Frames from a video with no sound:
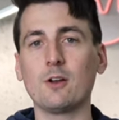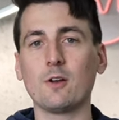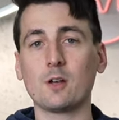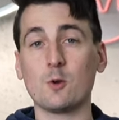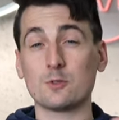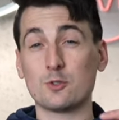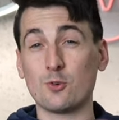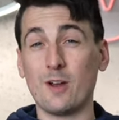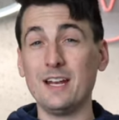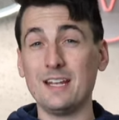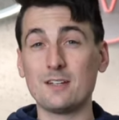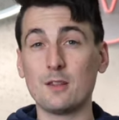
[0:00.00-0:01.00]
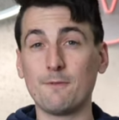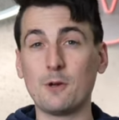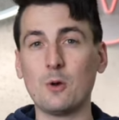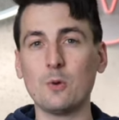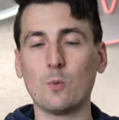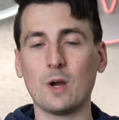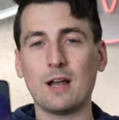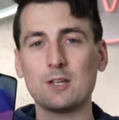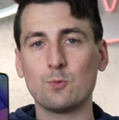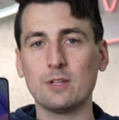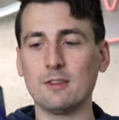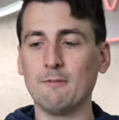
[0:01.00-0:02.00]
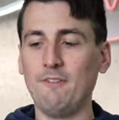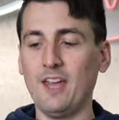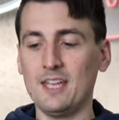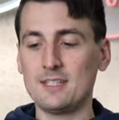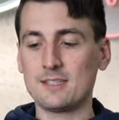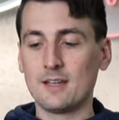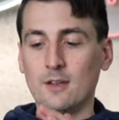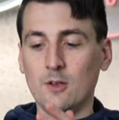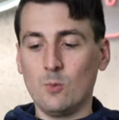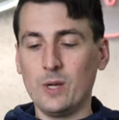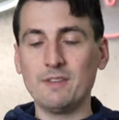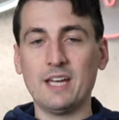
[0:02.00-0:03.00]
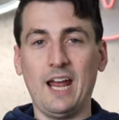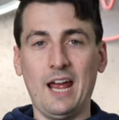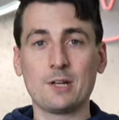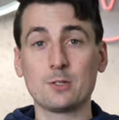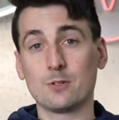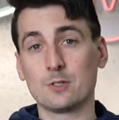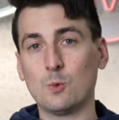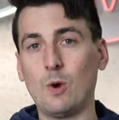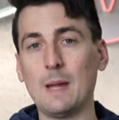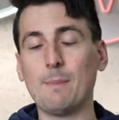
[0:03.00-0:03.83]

it goes straight into the phone, whereas with the face, we have that extra swipe.